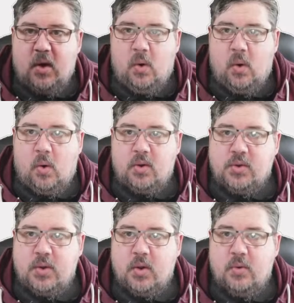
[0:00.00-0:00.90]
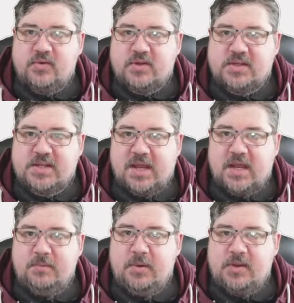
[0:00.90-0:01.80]
or you can go over to the
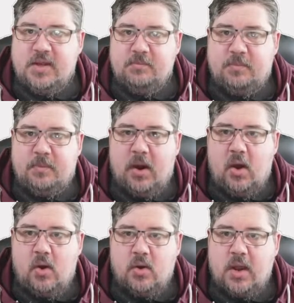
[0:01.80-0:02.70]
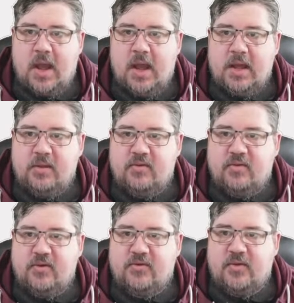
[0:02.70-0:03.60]
Tech Community blog and
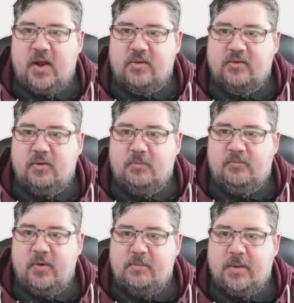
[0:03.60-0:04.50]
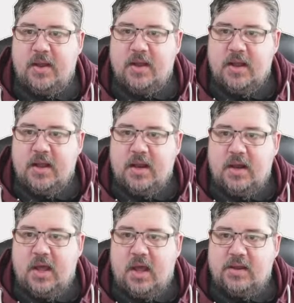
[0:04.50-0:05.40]
search for an article written by
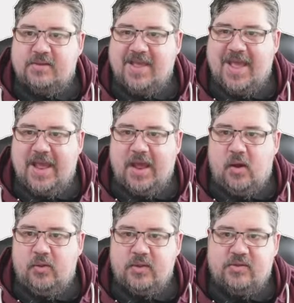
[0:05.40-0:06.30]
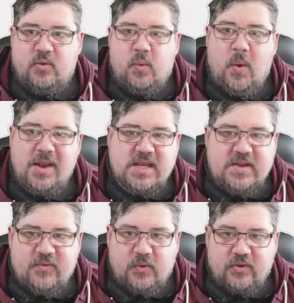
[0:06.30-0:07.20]
Lana Teh on the
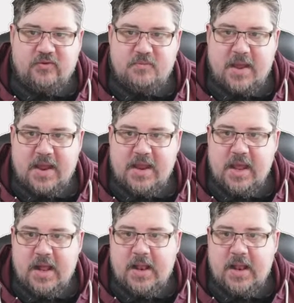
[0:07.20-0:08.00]
24th of May.